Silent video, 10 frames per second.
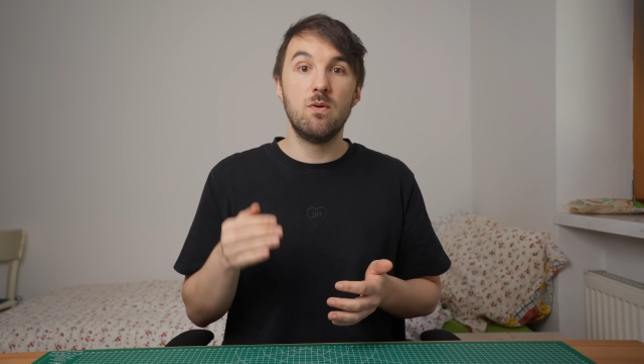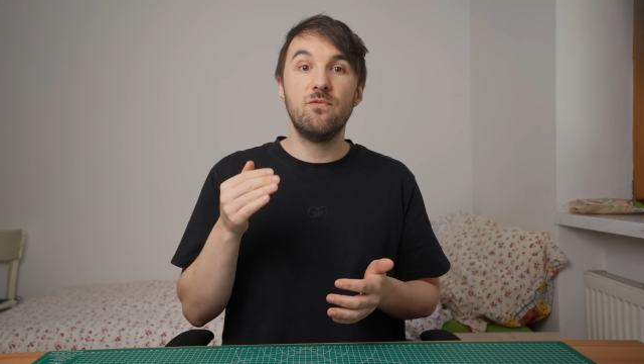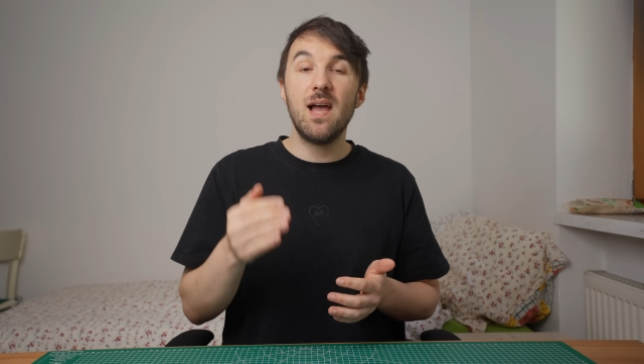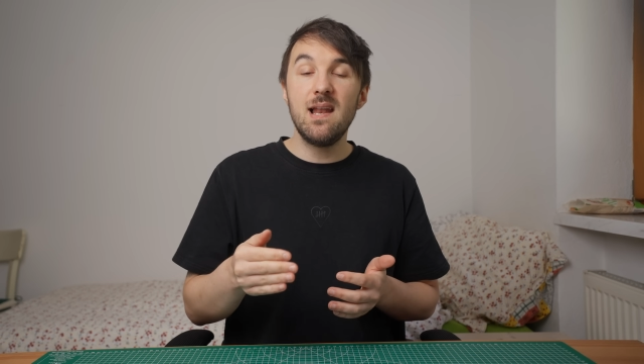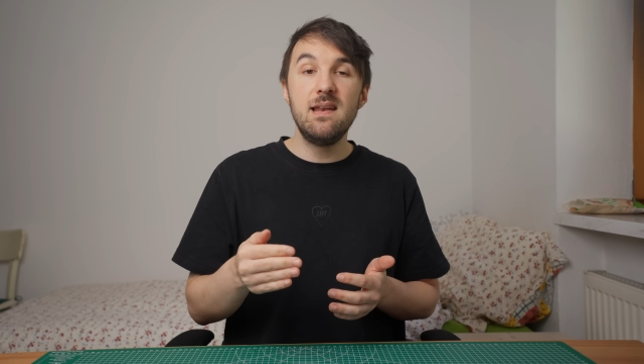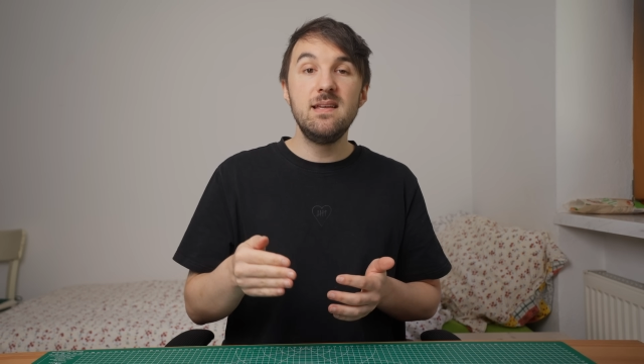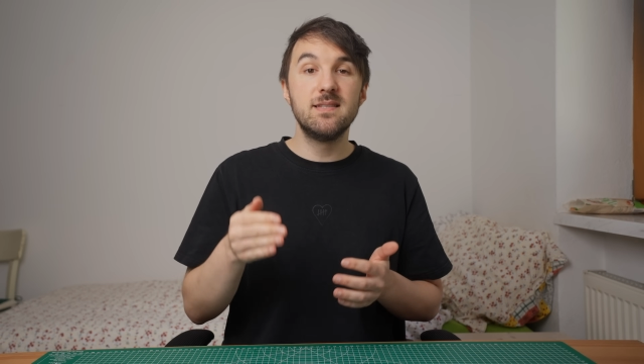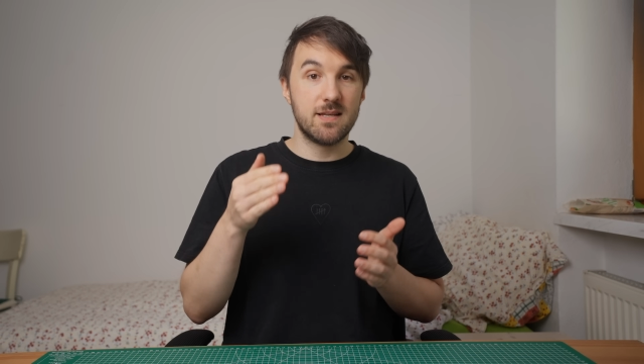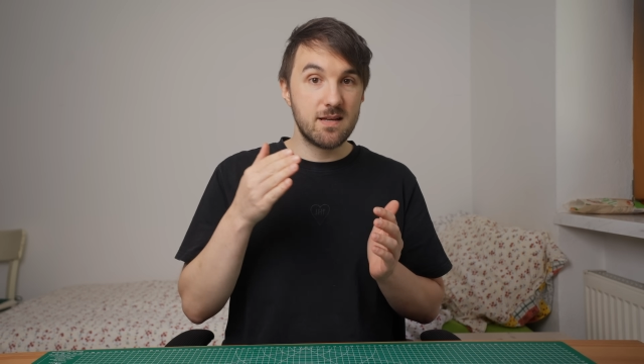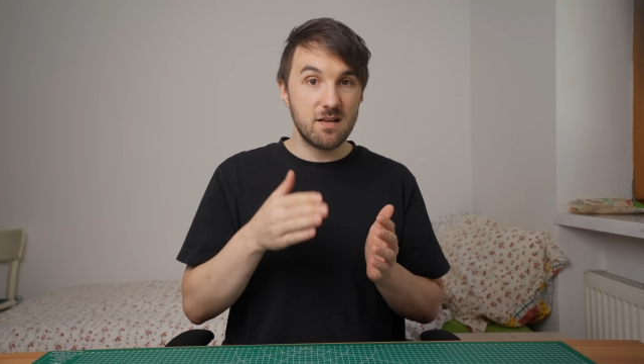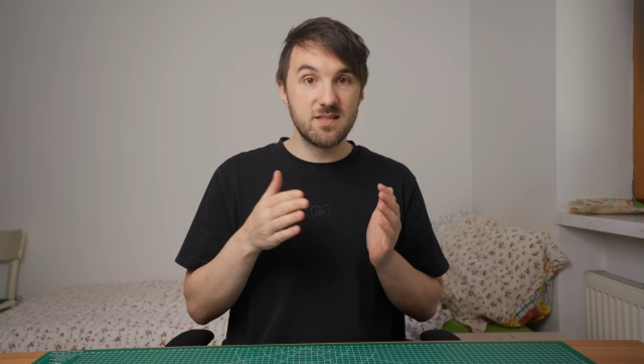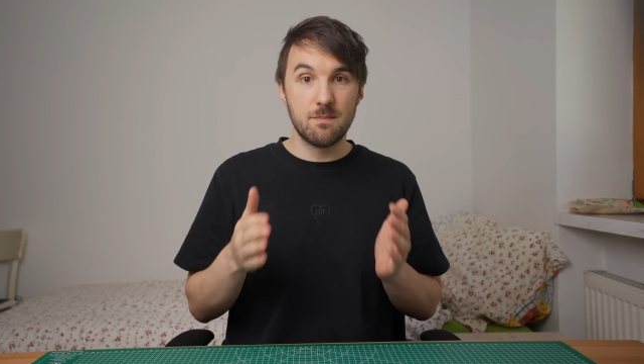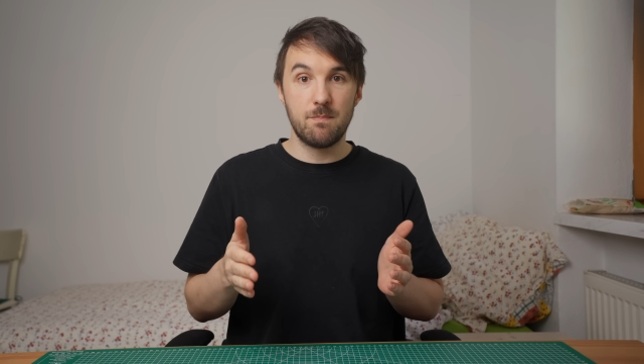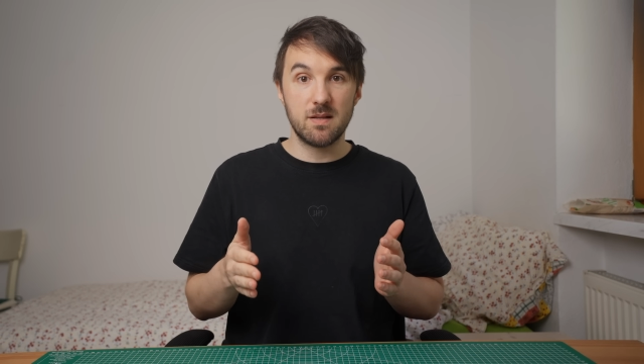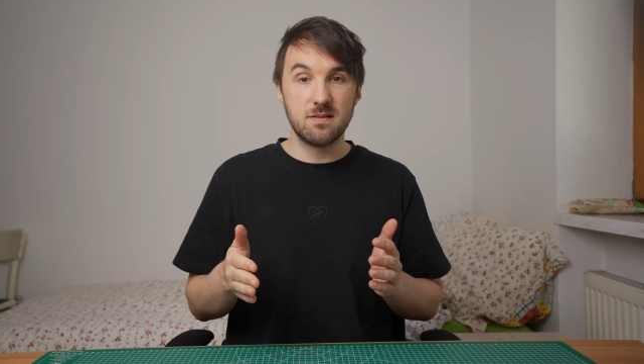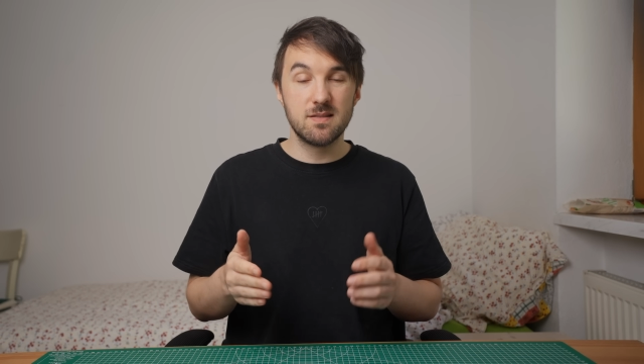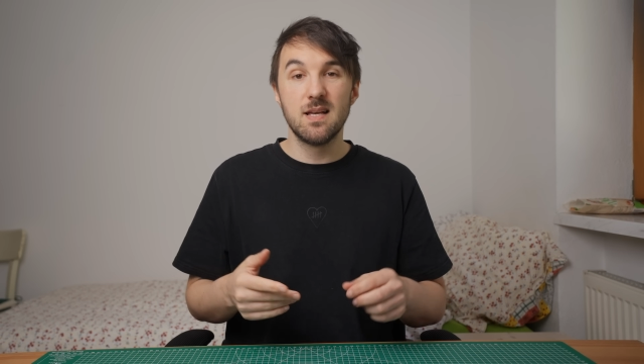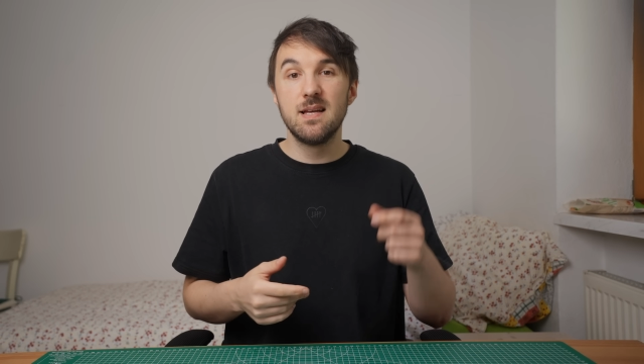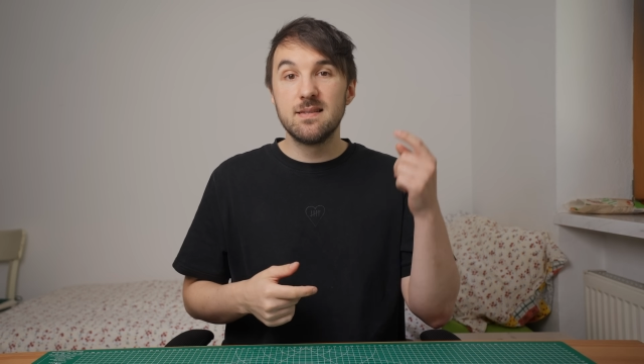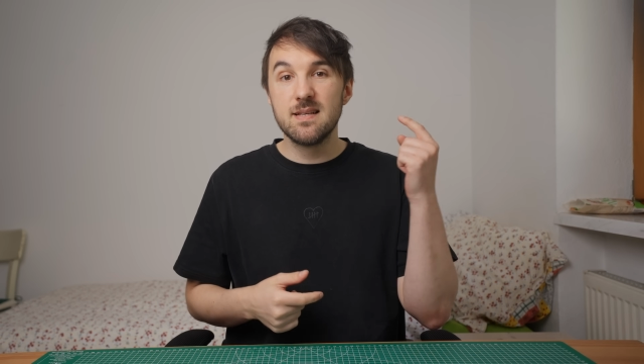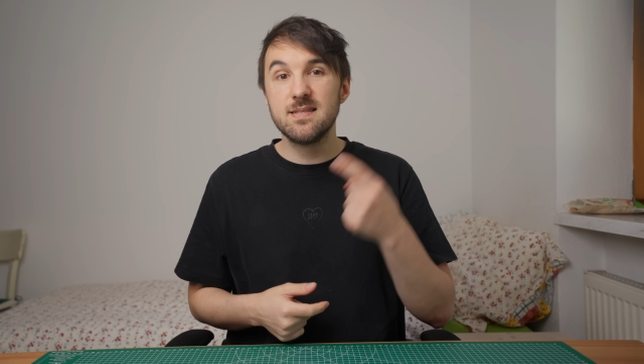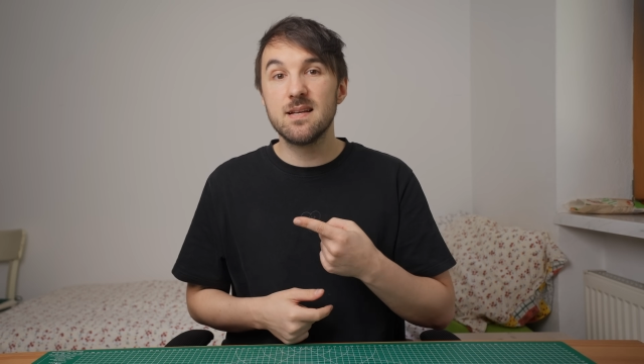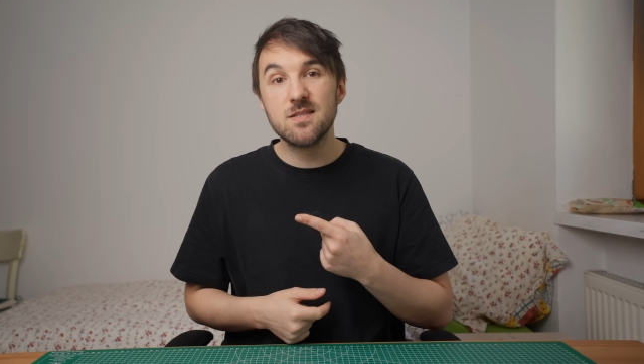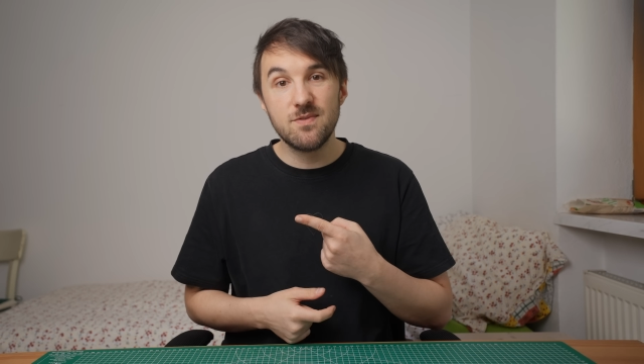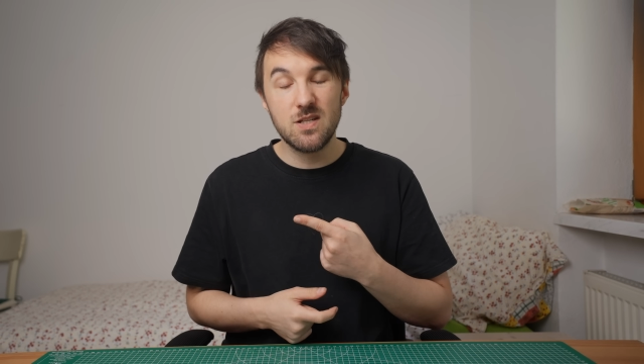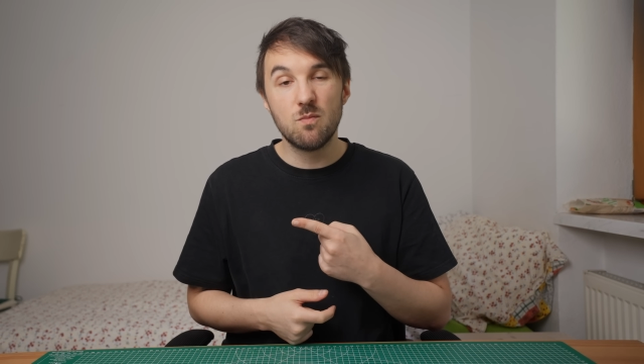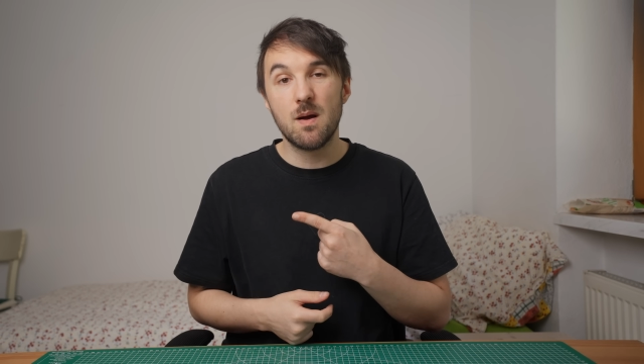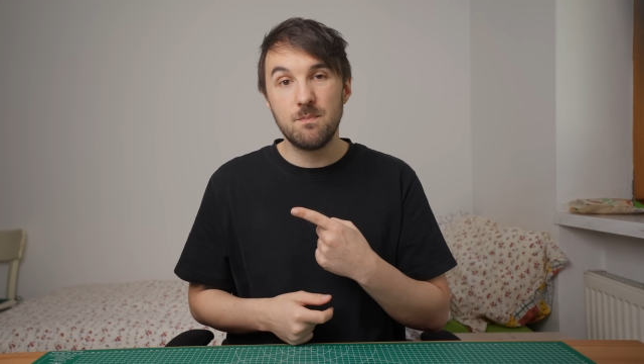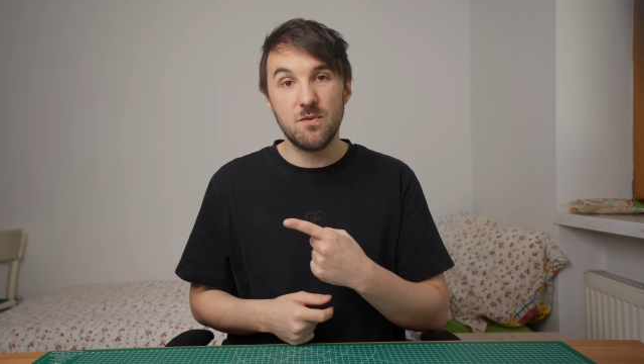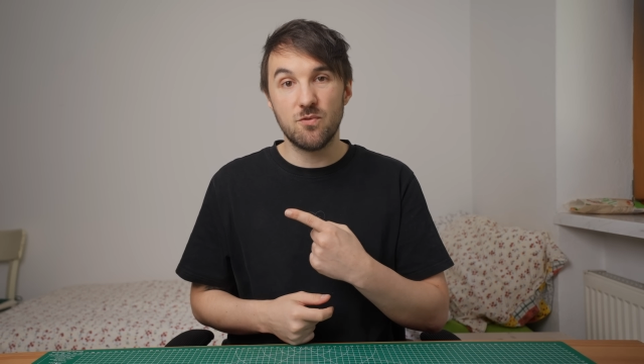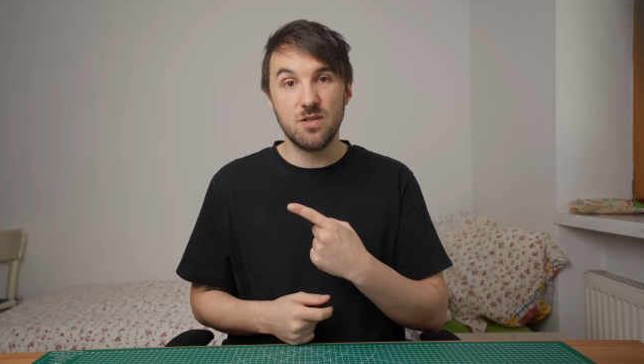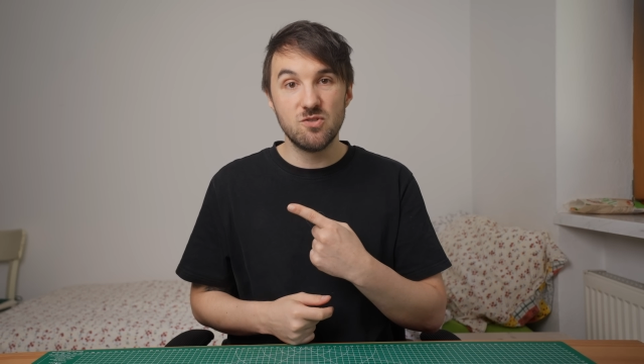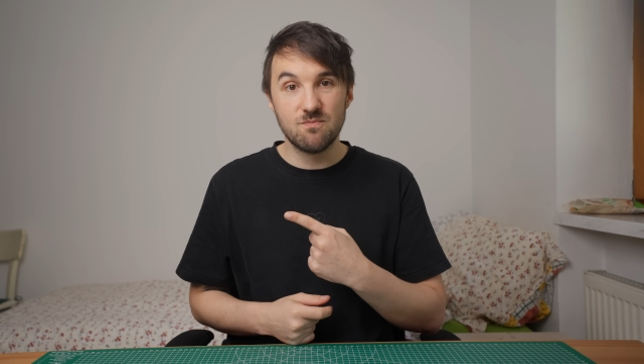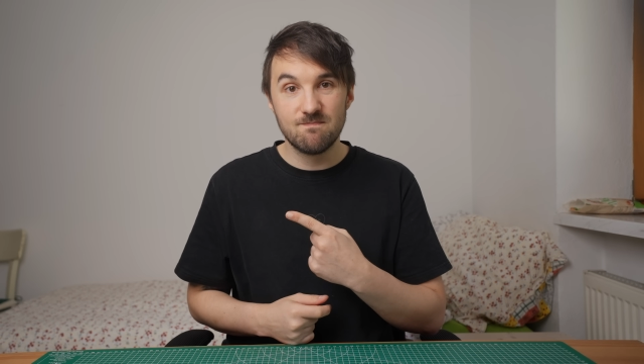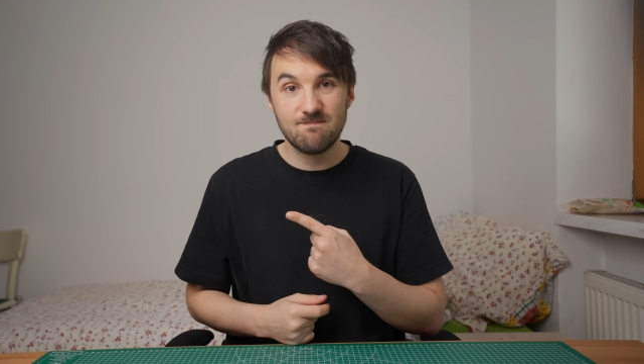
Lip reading: with LEDs and custom buttons, this next video might be for you.